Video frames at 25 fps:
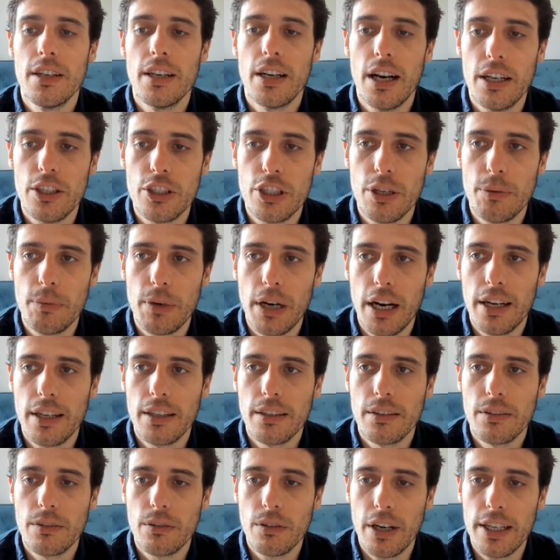Gemini,
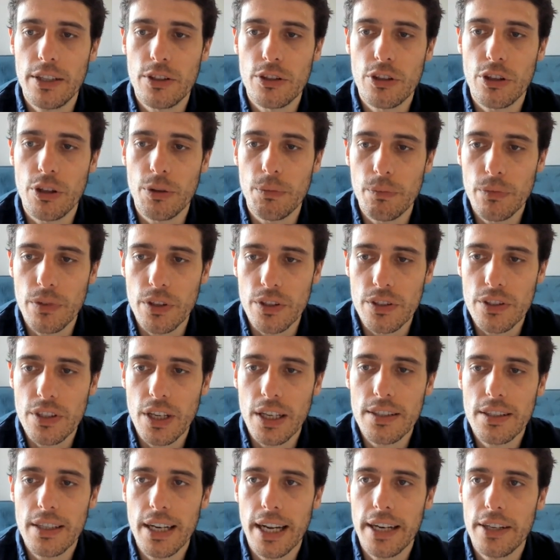right? So the
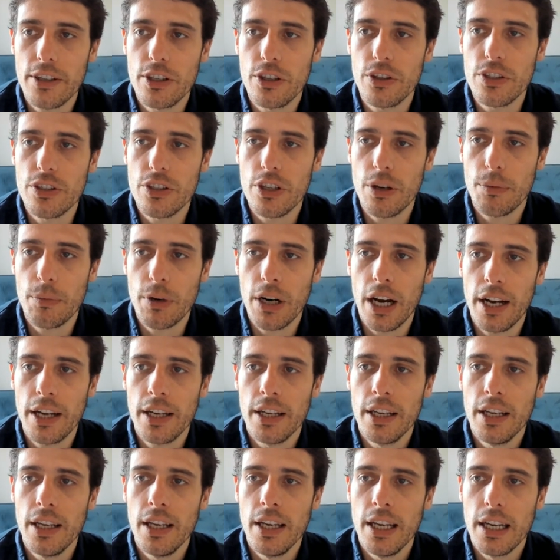sun's in 8 degrees Gemini,
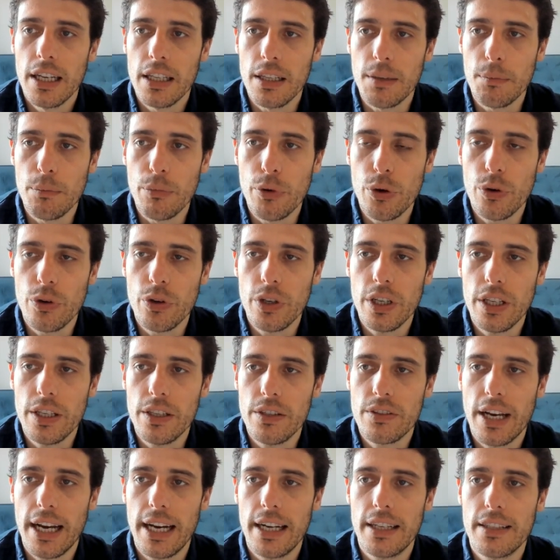and the moon
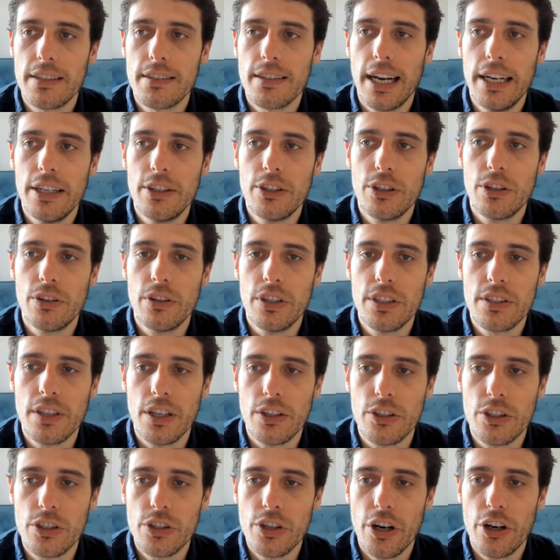is at 8 degrees
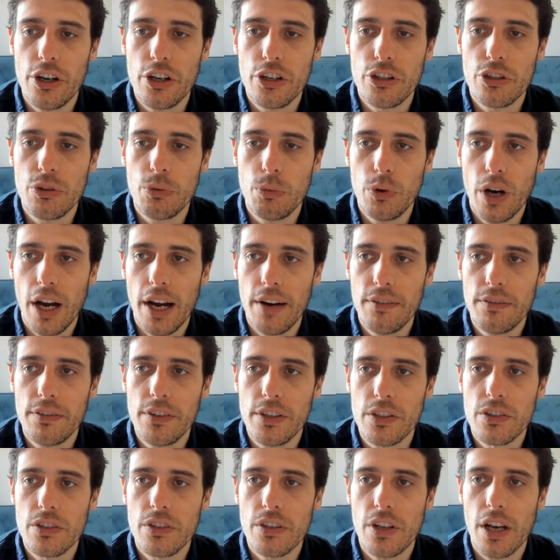Sagittarius, and we'll have
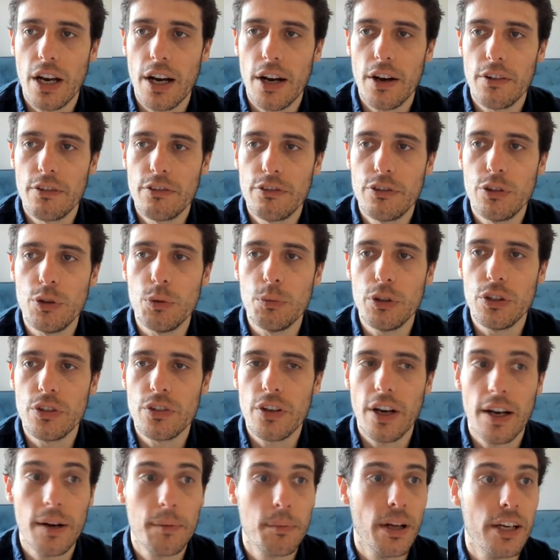this full moon
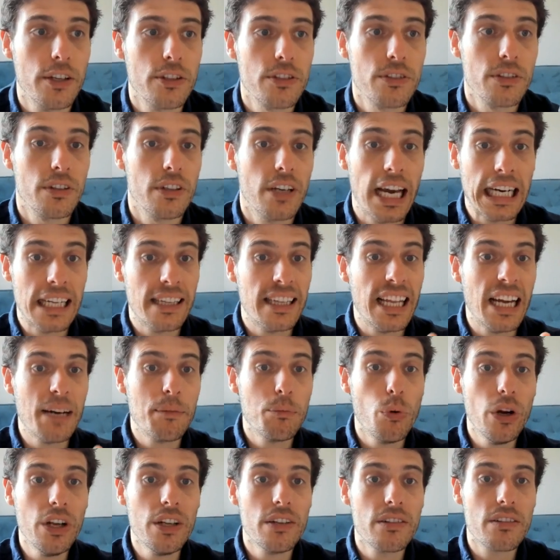take place. And at that
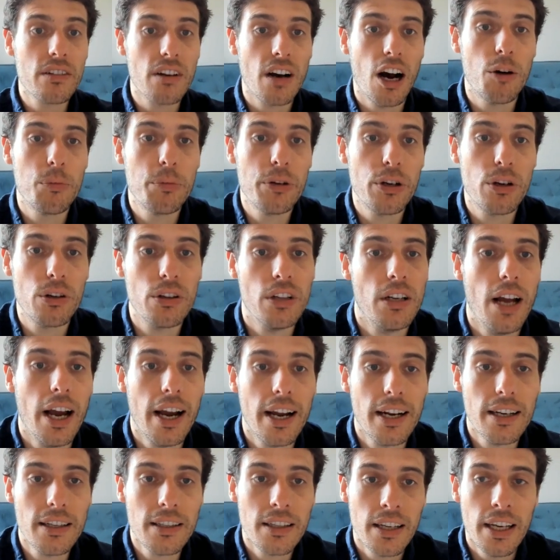point, I'll be on the
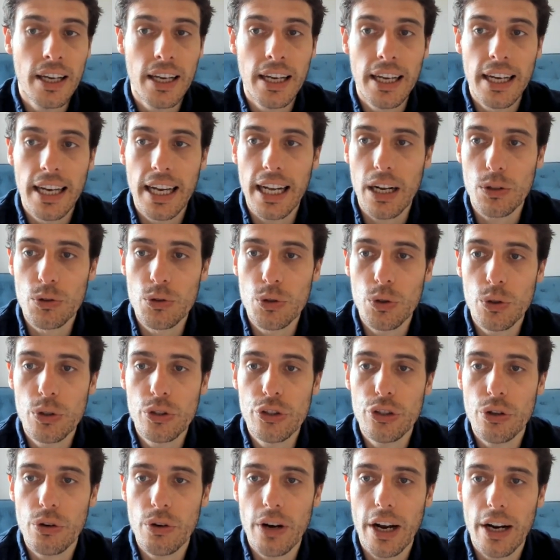line, and I'll talk
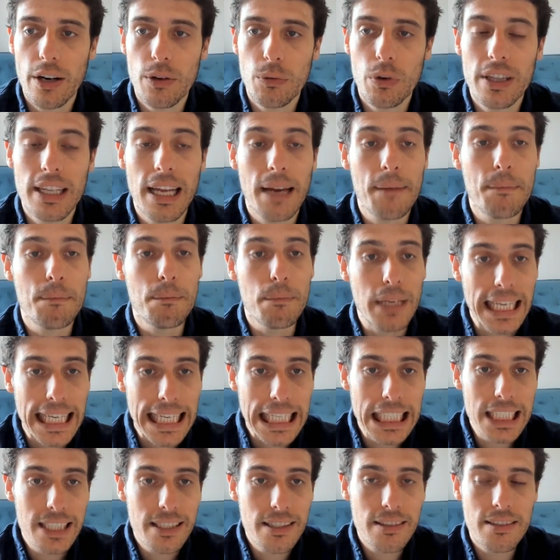to you around what that
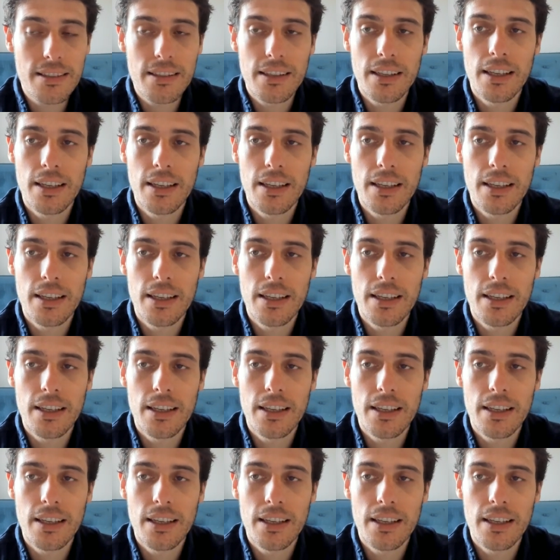means.